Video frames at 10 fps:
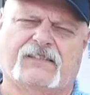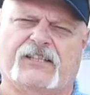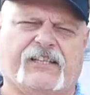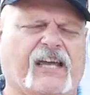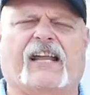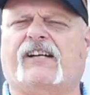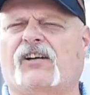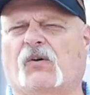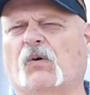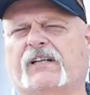you got to
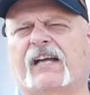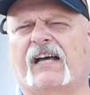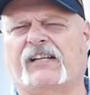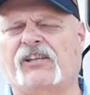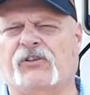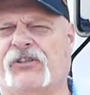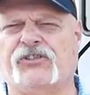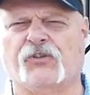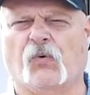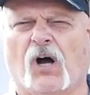know what kind of unit
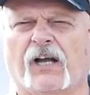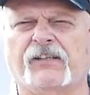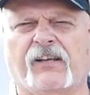you want.